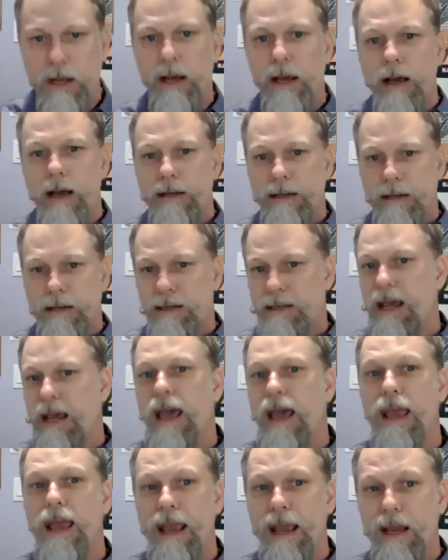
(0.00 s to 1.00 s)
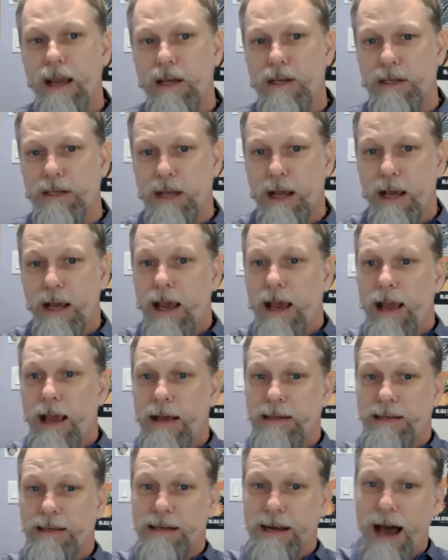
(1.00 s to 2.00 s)
to say is
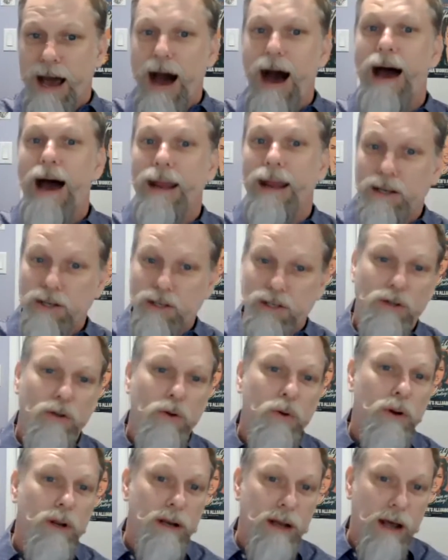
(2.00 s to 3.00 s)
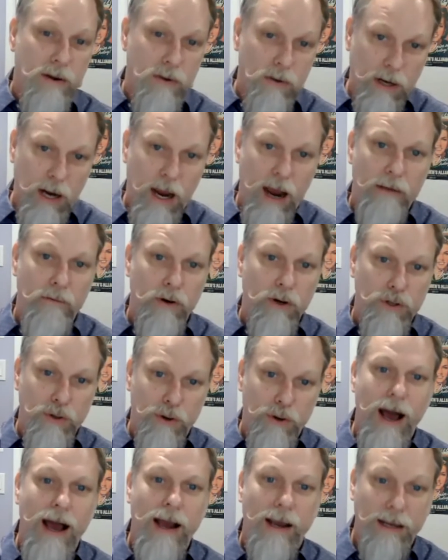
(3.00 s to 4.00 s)
not excluded under coverage or
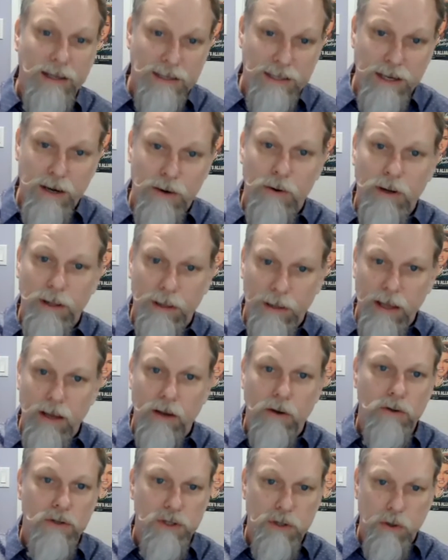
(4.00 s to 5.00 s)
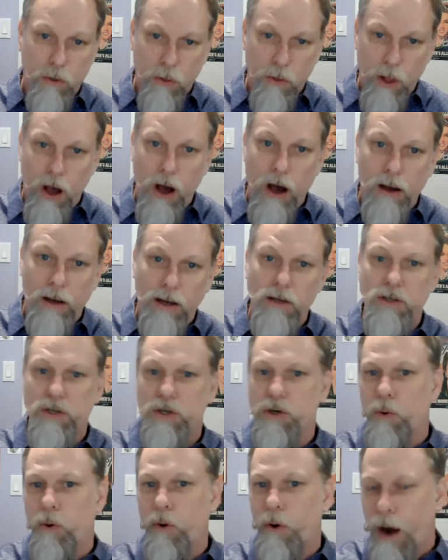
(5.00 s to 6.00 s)
not considered illegal so long as
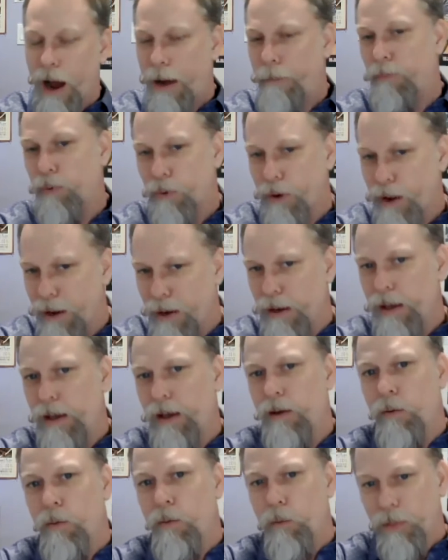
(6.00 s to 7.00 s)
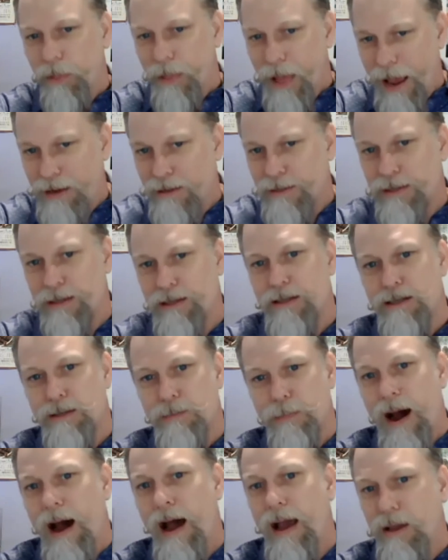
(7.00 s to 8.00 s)
you are operating licensed
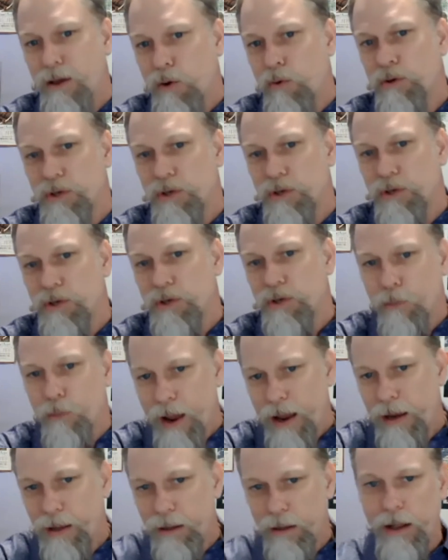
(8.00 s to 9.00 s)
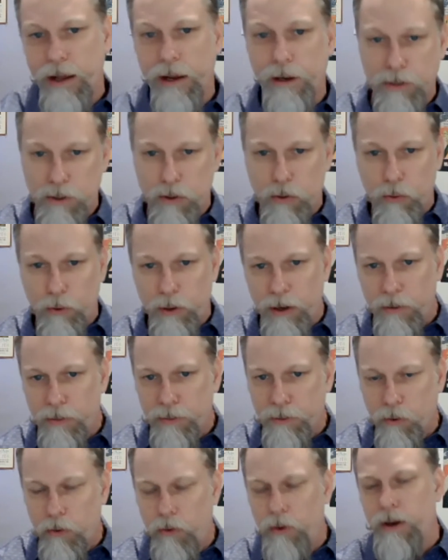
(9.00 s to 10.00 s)
by your state regulatory
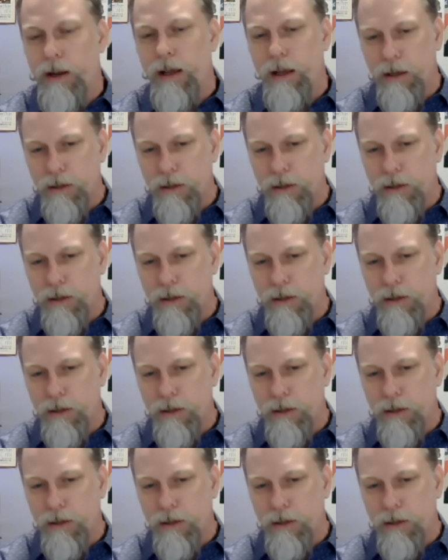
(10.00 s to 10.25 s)
authority, and